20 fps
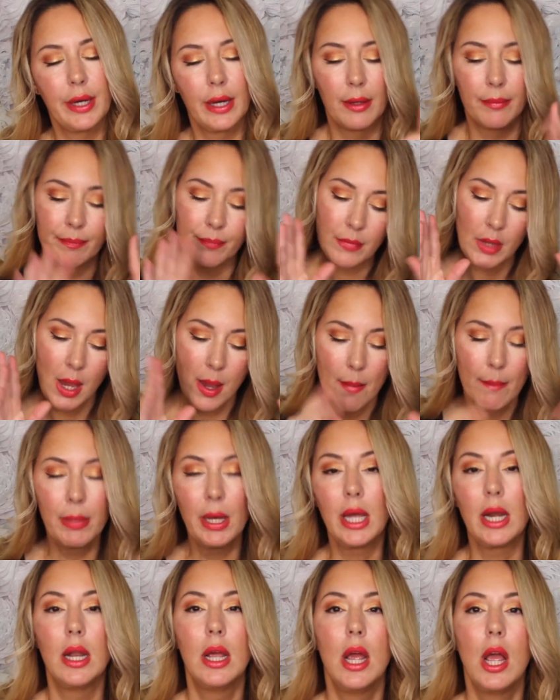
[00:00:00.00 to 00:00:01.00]
here.
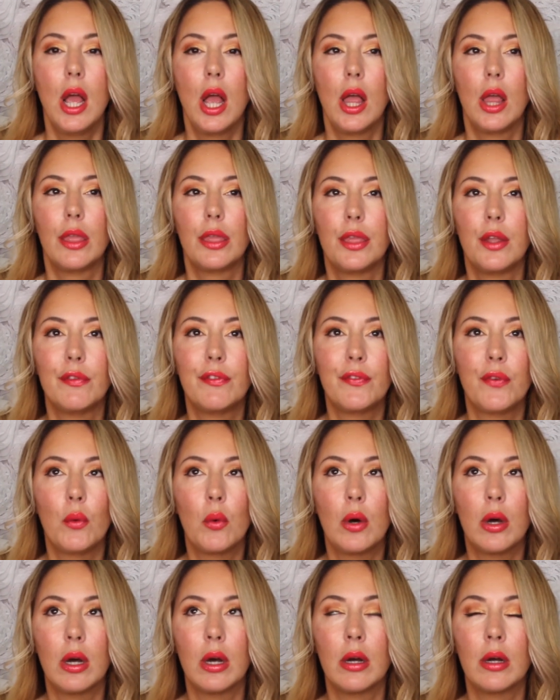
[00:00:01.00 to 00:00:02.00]
But the
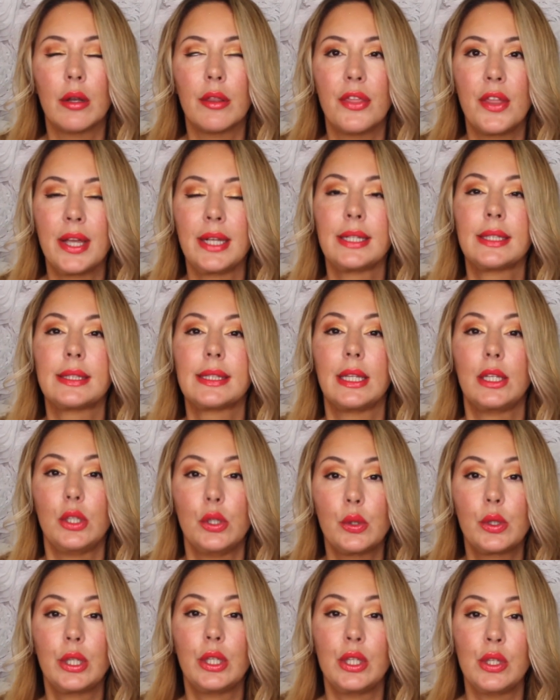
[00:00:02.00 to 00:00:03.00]
4 things that
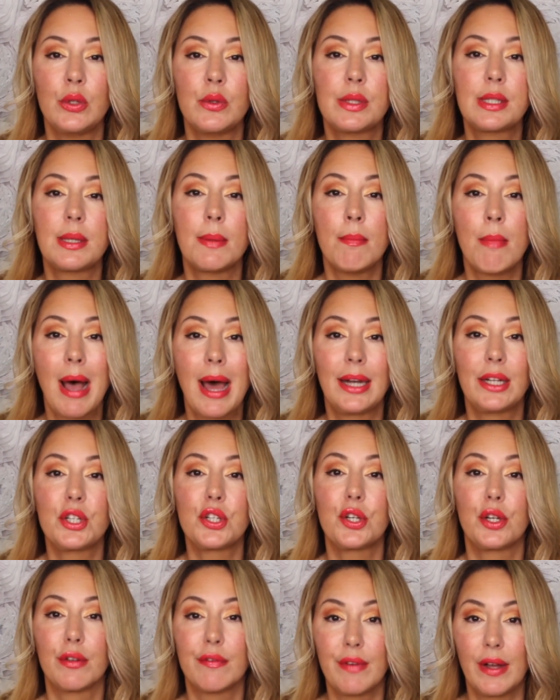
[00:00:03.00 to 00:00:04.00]
you can use to
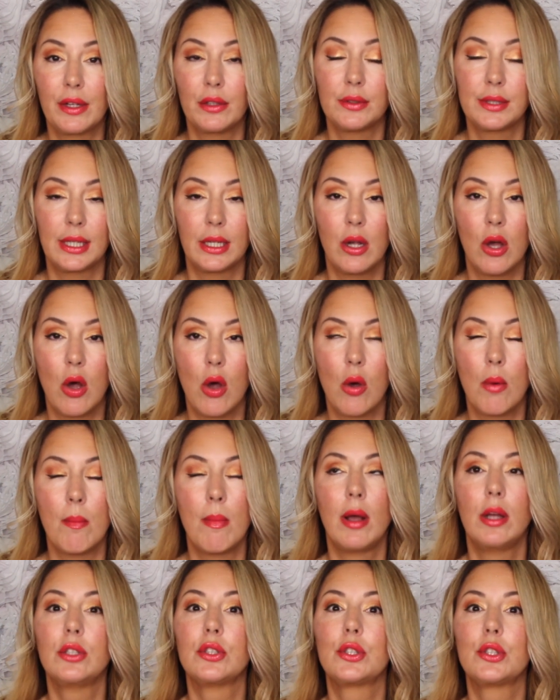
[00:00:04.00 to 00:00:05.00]
monitor your vitals at home,
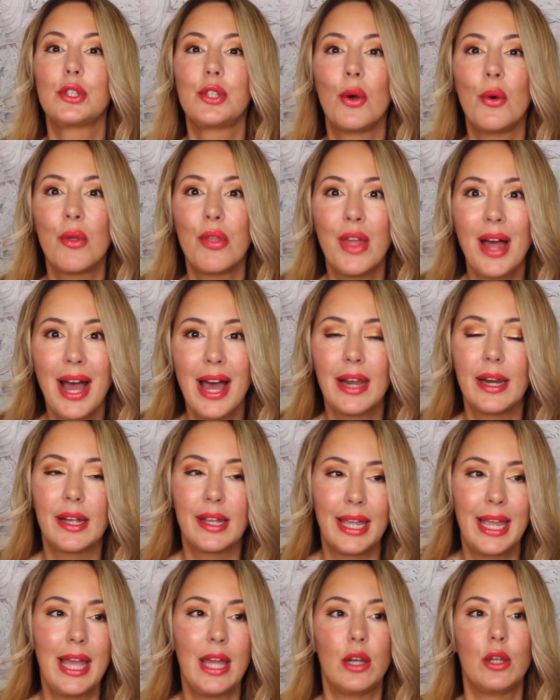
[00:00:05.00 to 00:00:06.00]
so that,
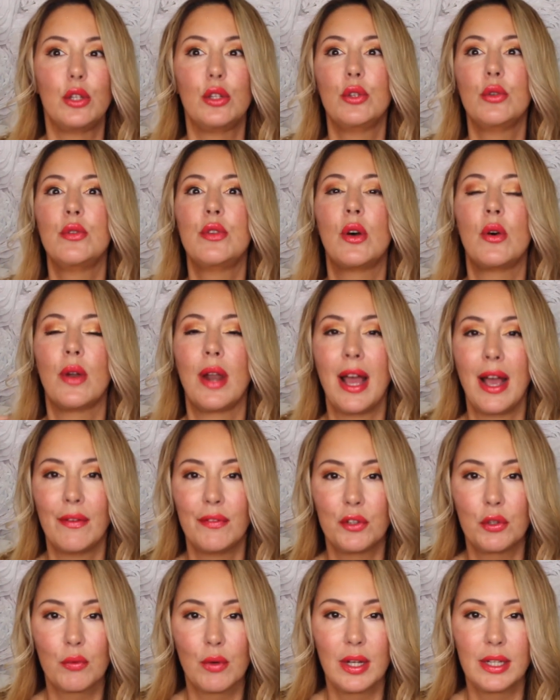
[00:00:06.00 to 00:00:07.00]
again, you don't have
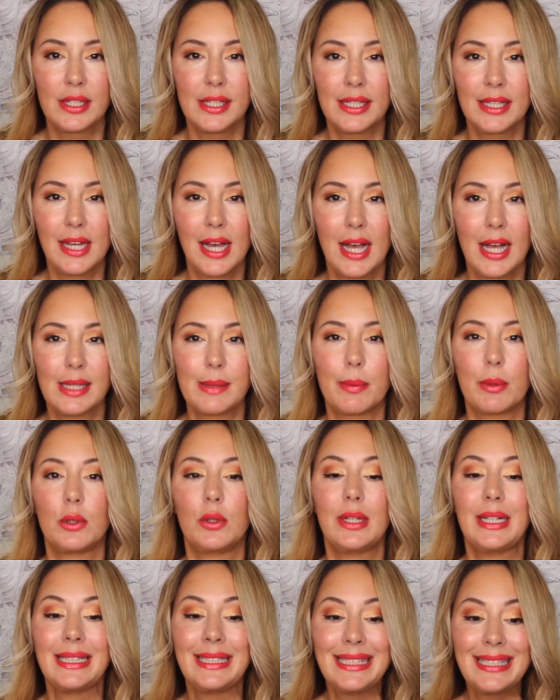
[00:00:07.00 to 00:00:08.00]
to run to the
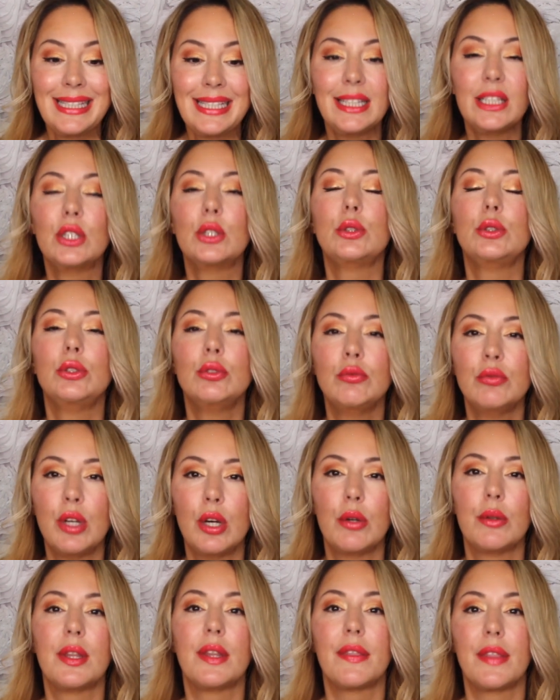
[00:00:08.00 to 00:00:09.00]
hospital until you
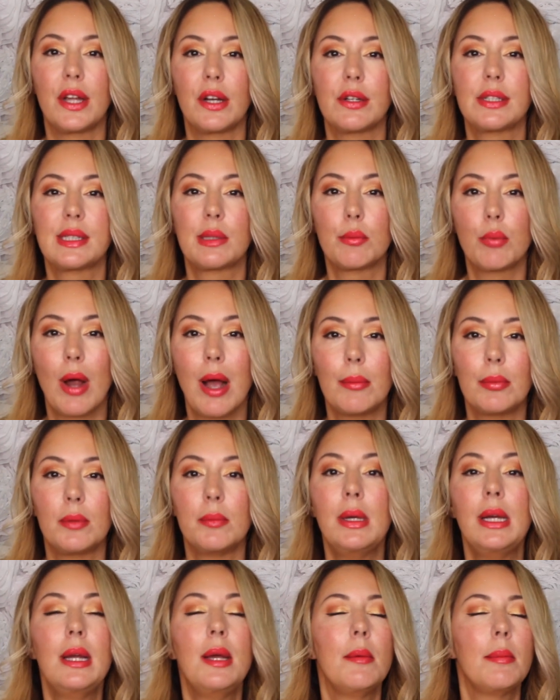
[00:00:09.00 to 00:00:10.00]
know that there is a problem,
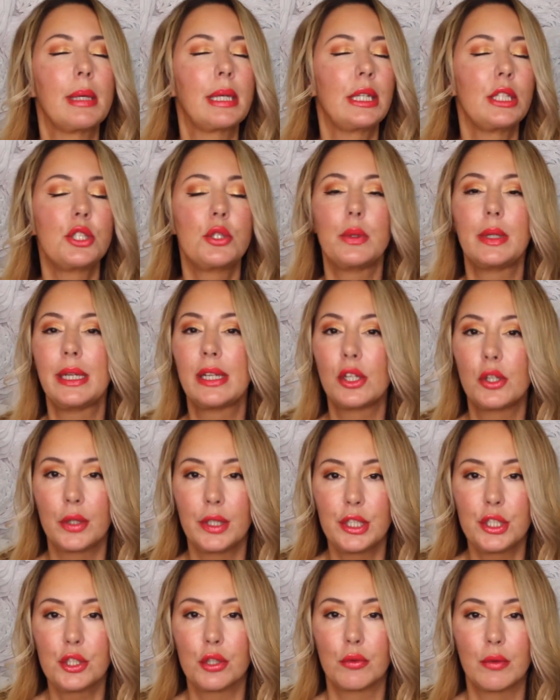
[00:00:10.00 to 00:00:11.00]
because you
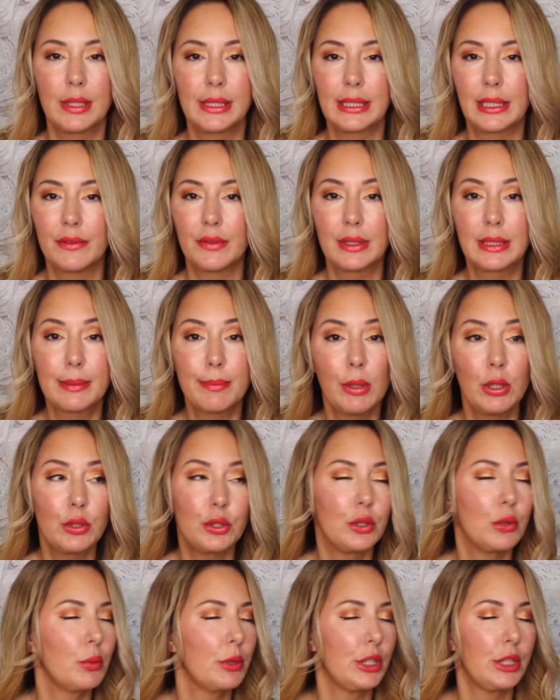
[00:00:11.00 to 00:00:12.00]
increase your risk of
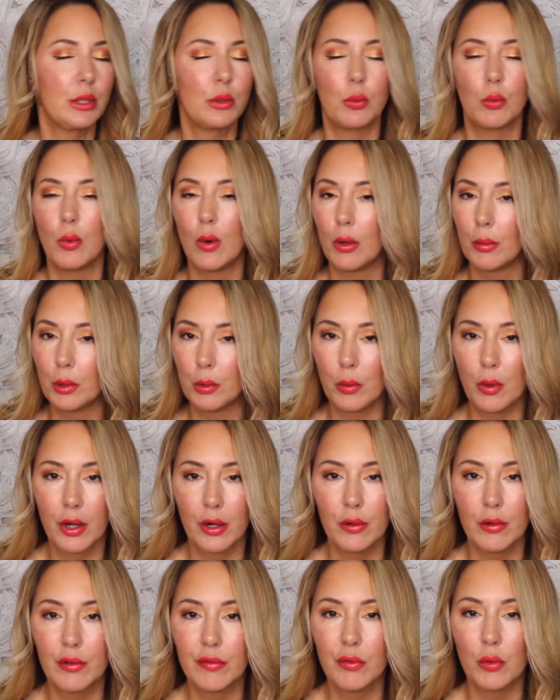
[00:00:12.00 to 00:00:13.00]
exposure, which is what we want
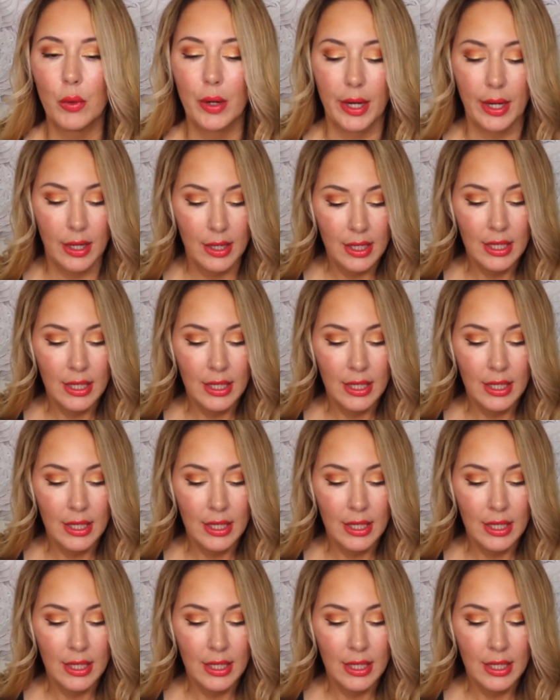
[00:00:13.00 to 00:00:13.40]
to avoid.